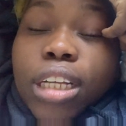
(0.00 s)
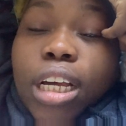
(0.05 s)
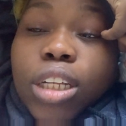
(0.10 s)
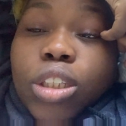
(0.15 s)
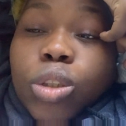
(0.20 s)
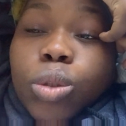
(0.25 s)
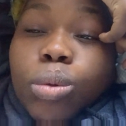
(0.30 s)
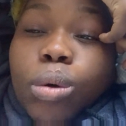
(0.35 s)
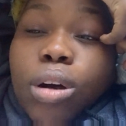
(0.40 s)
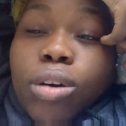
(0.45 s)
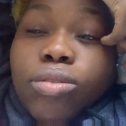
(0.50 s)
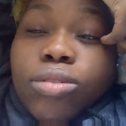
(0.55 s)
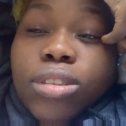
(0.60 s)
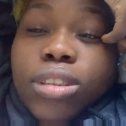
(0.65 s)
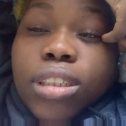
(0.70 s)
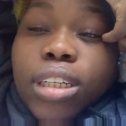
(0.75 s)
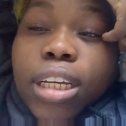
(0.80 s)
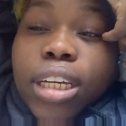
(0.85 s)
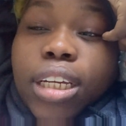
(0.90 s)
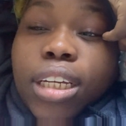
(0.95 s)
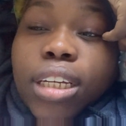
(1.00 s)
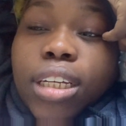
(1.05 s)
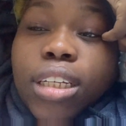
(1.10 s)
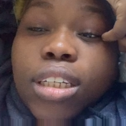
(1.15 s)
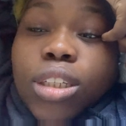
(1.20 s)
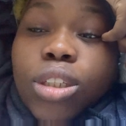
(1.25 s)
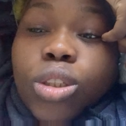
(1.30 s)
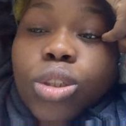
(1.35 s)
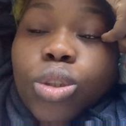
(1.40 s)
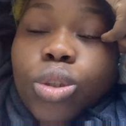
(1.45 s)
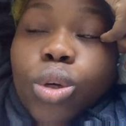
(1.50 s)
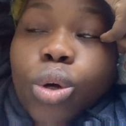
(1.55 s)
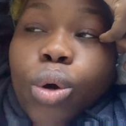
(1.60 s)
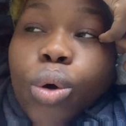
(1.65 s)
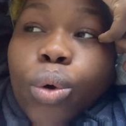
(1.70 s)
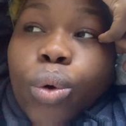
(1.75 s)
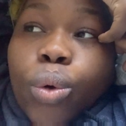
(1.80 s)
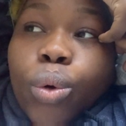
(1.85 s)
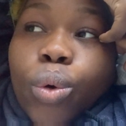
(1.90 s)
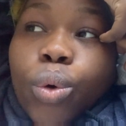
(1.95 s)
at 12 today.
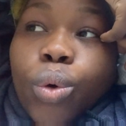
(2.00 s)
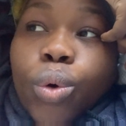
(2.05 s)
So,